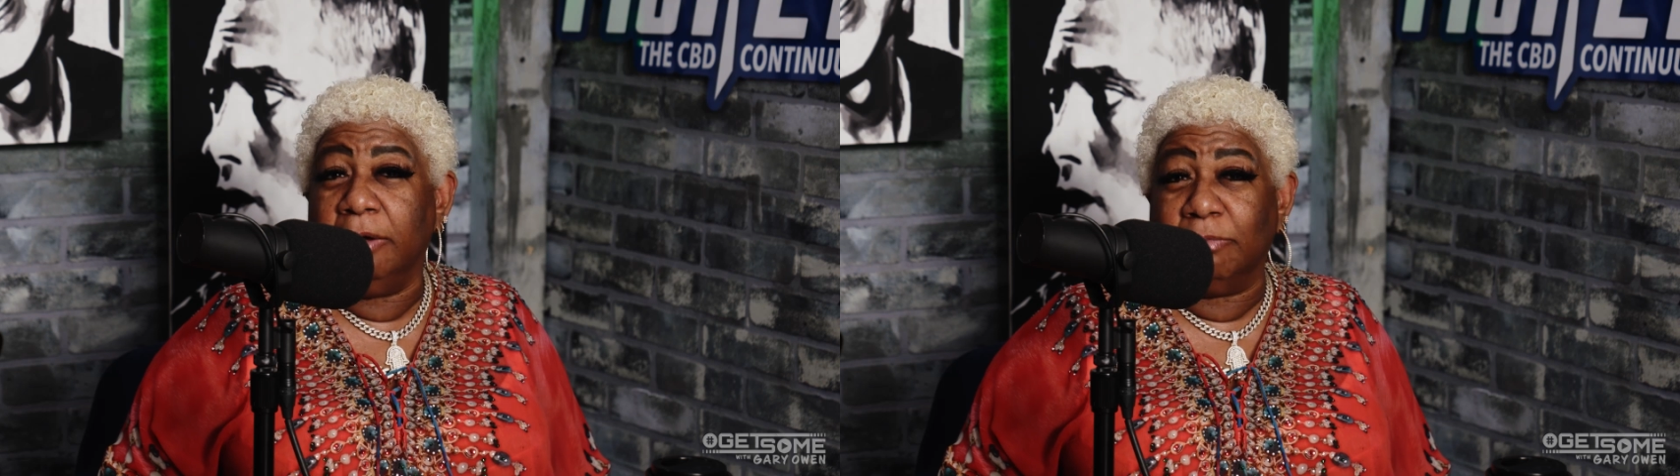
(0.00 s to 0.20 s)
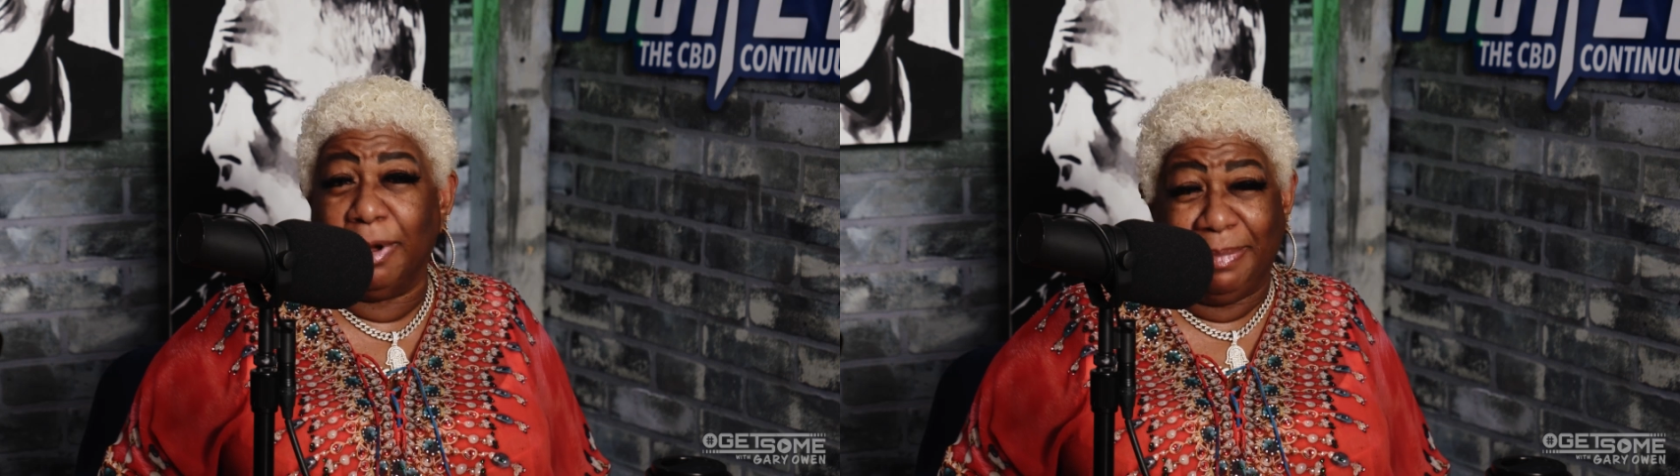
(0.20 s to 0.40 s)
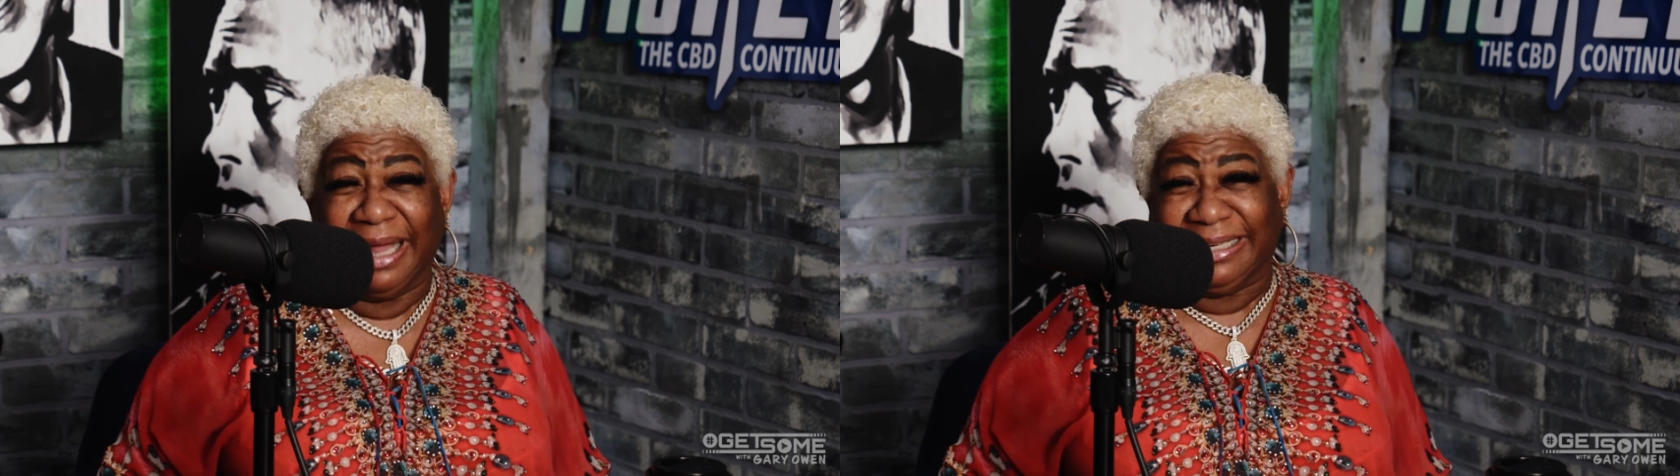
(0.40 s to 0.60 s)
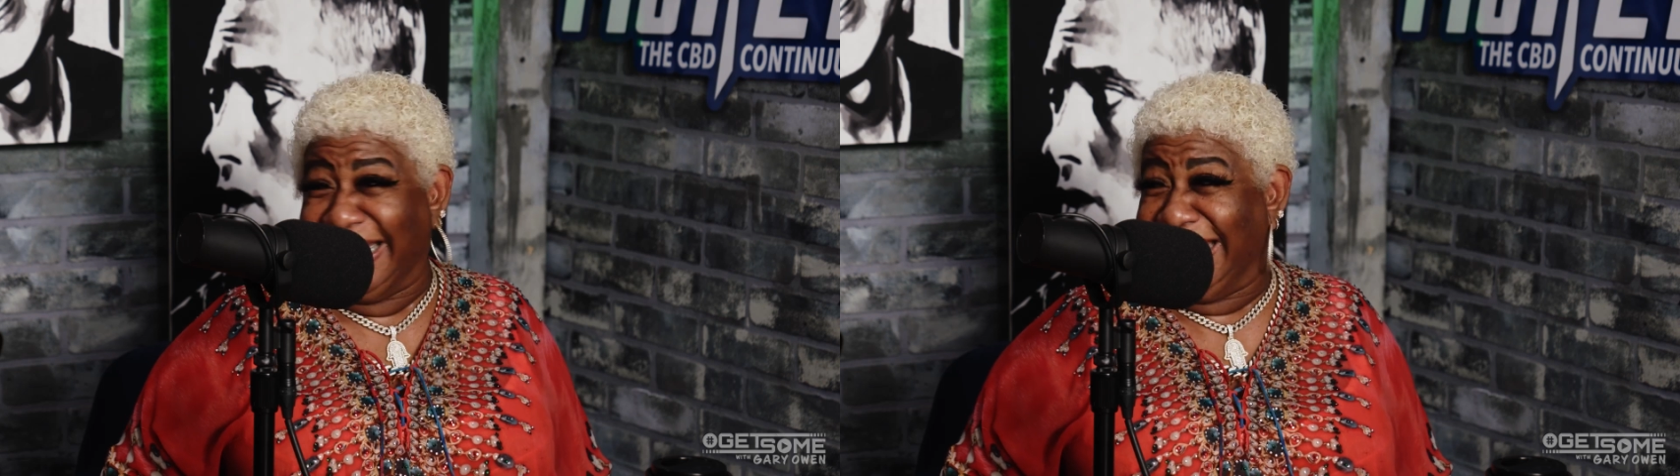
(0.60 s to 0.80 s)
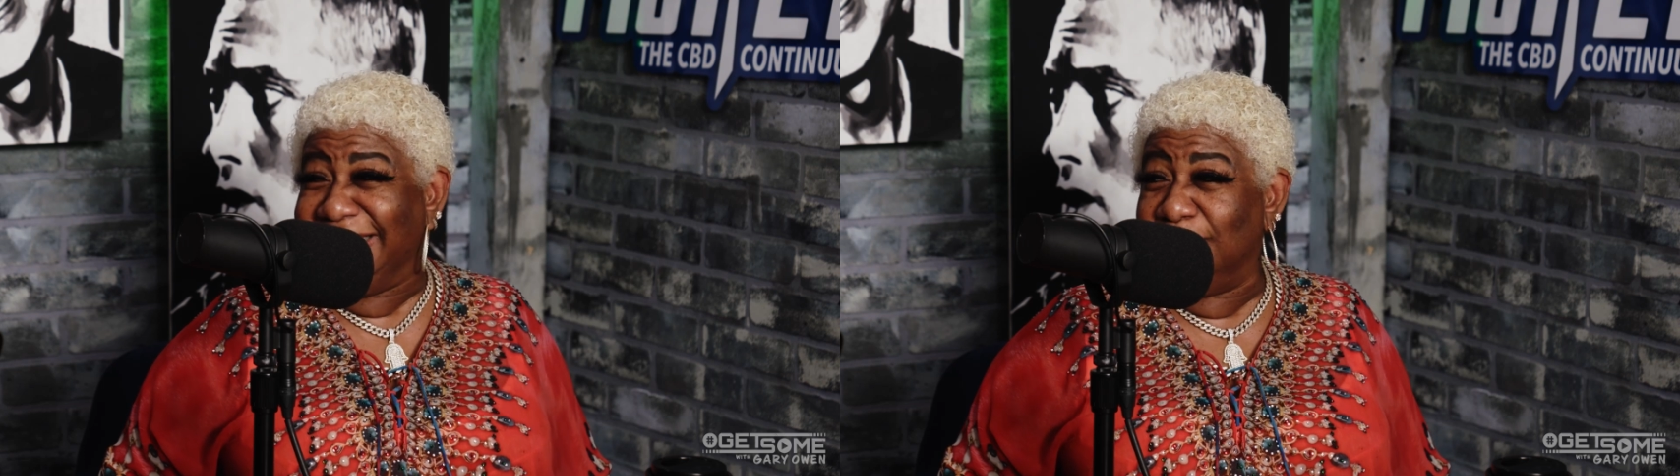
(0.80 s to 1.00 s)
rub my
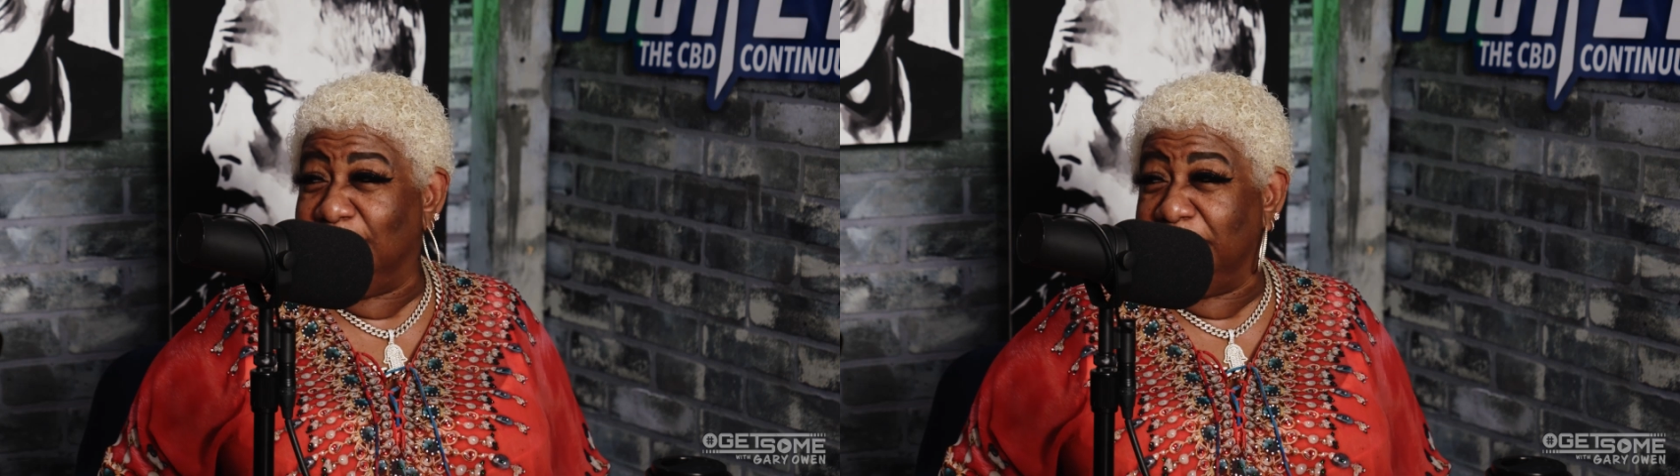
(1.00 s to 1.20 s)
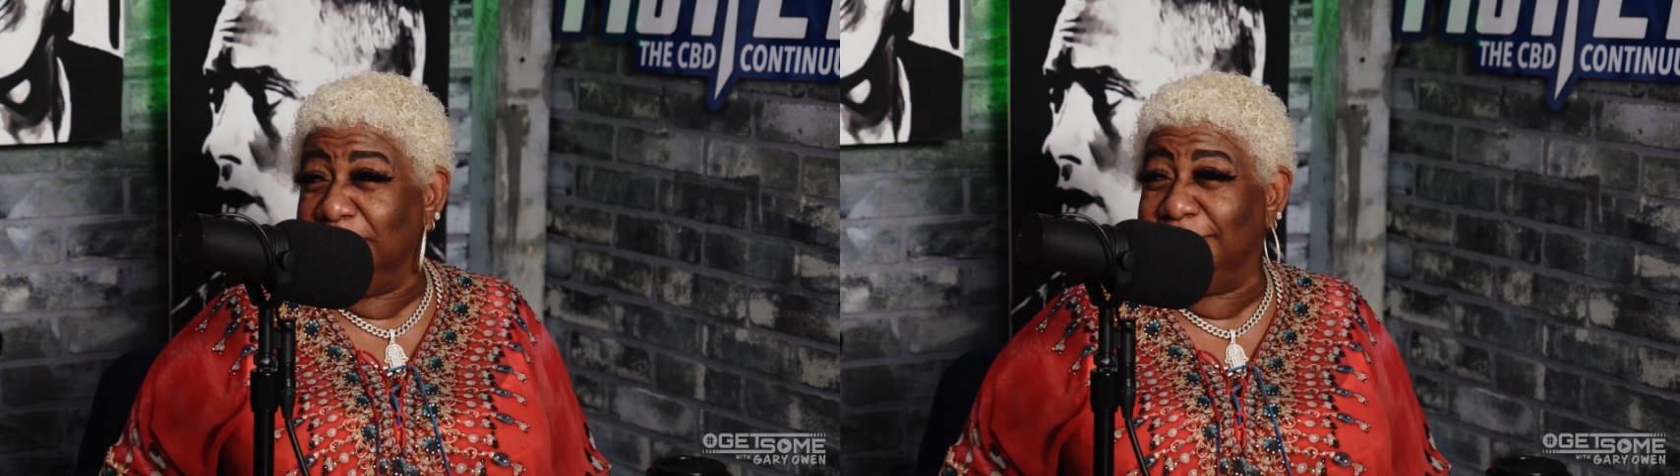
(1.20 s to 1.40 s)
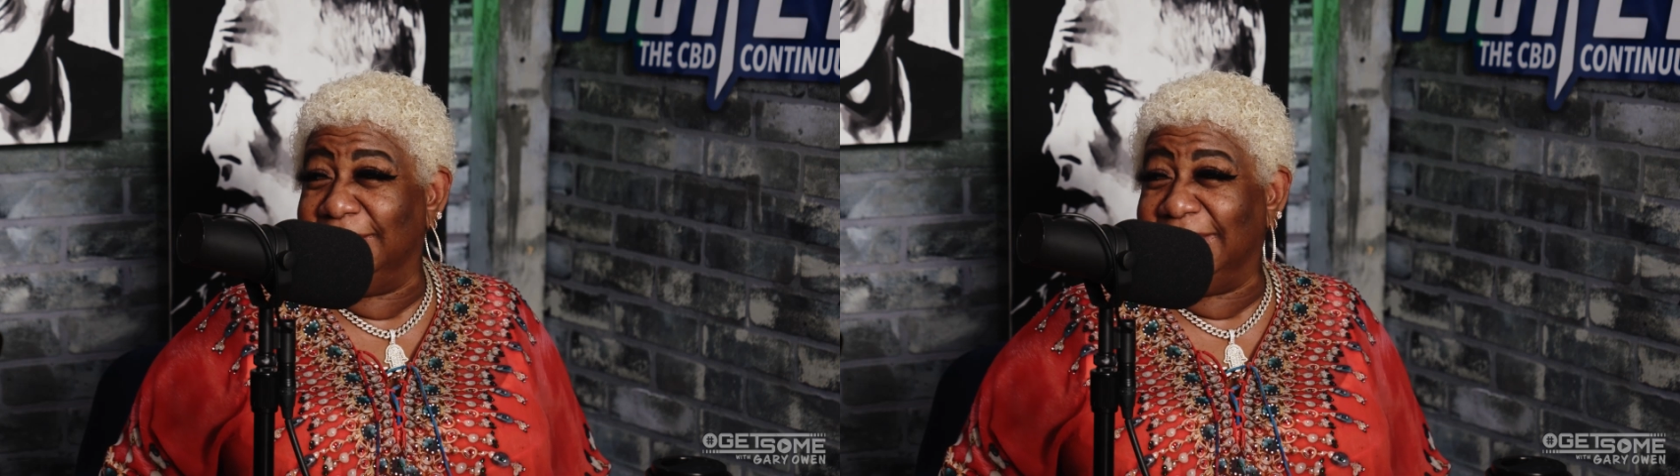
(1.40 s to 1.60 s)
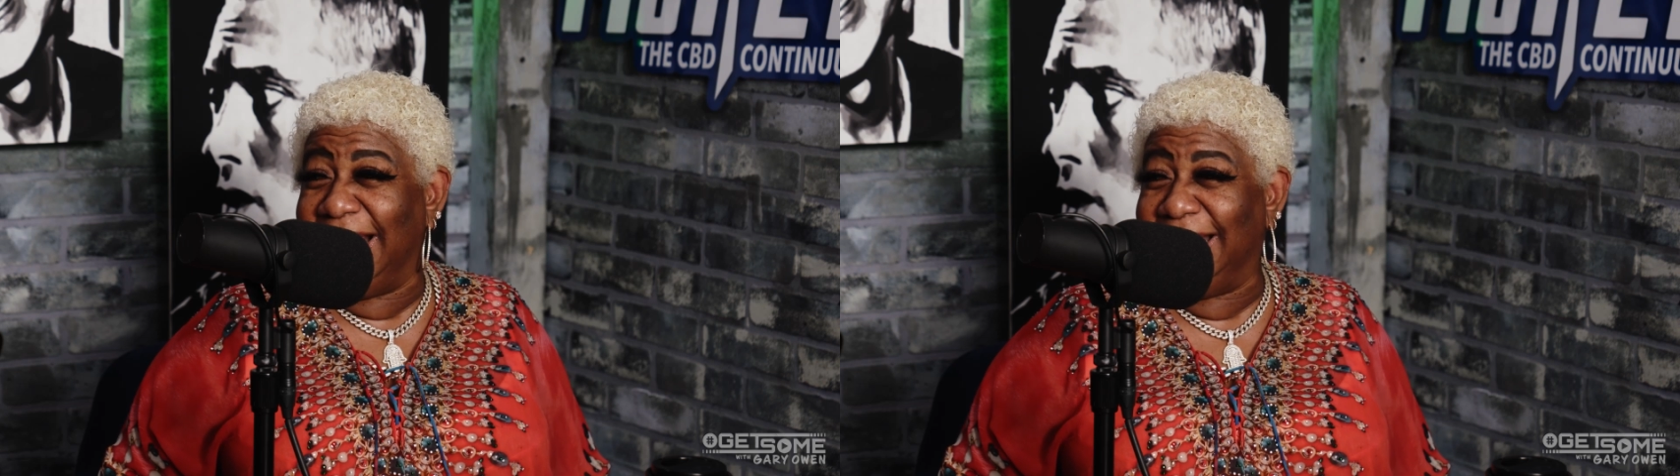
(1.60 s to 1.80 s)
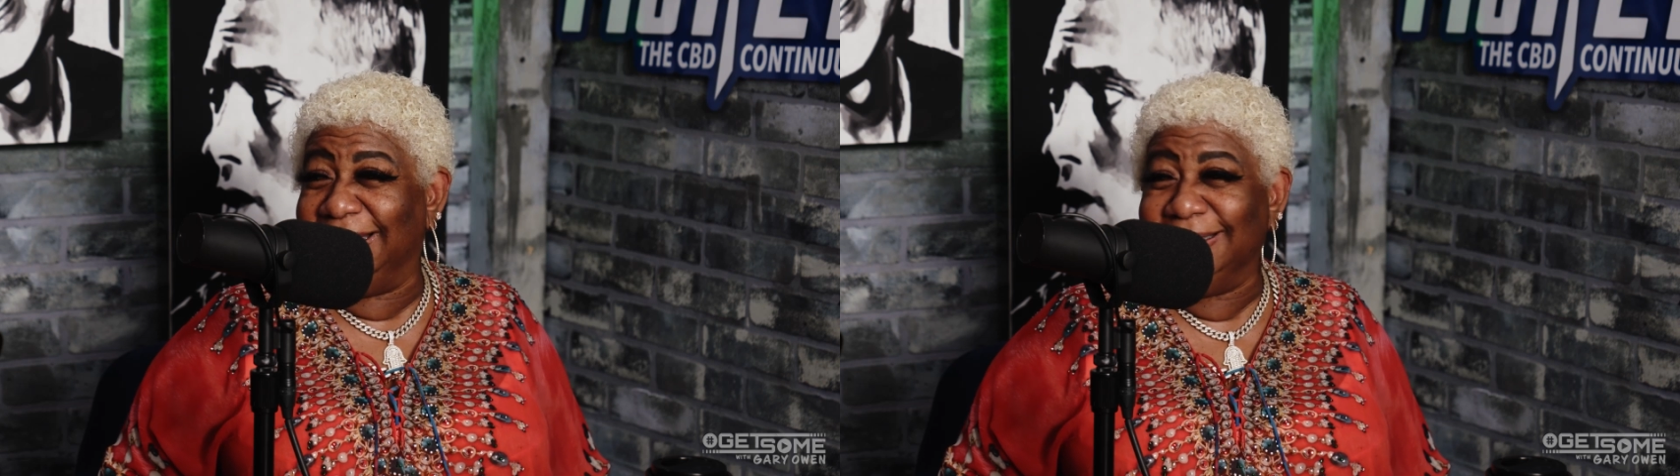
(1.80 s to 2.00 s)
taint while you're doing
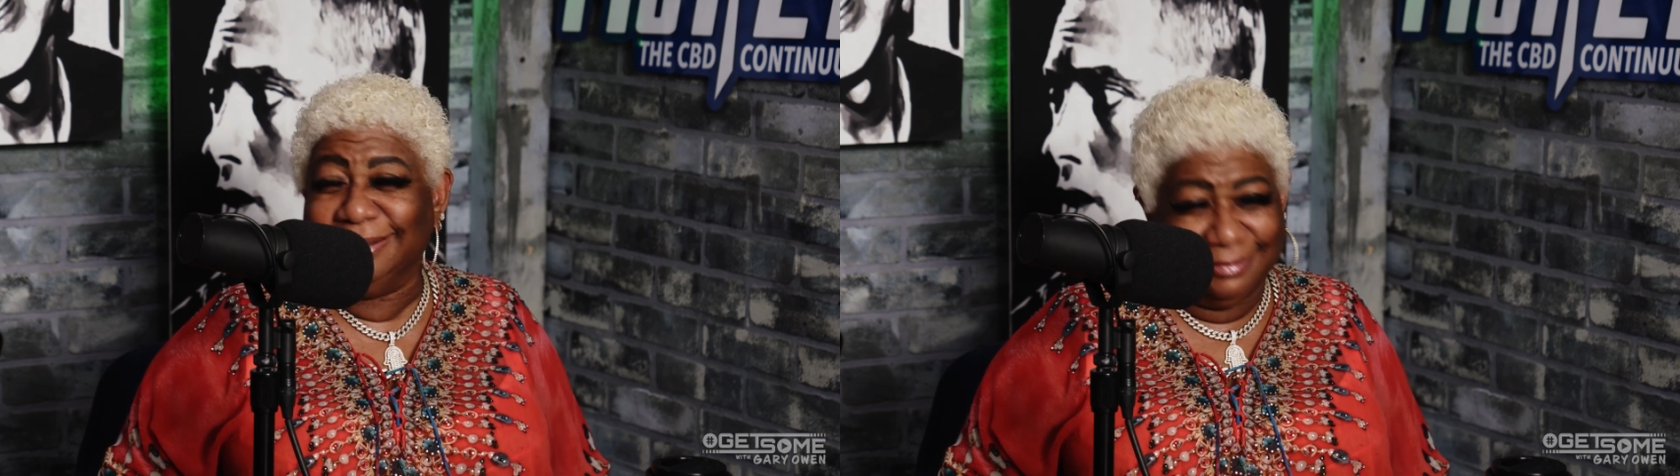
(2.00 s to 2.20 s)
that,